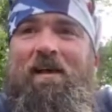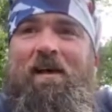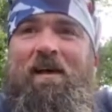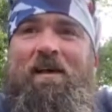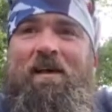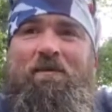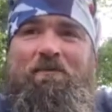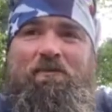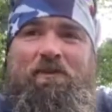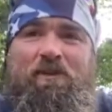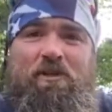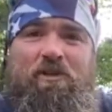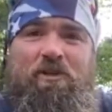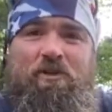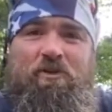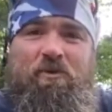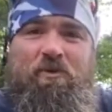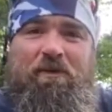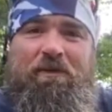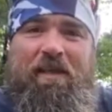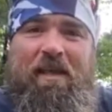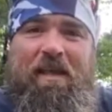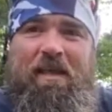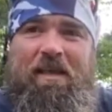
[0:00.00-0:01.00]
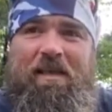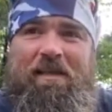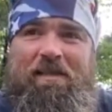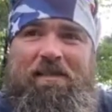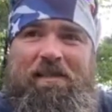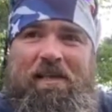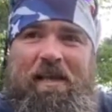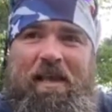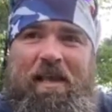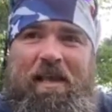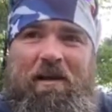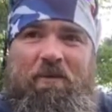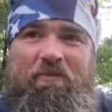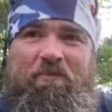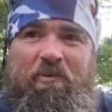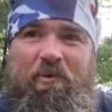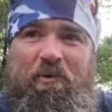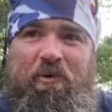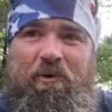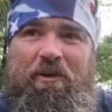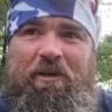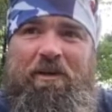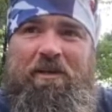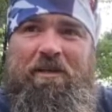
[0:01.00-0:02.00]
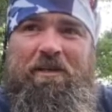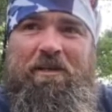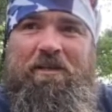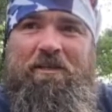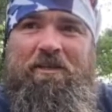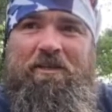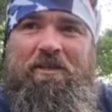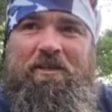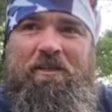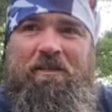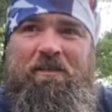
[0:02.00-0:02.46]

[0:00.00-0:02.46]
It was a short day because I had a portage,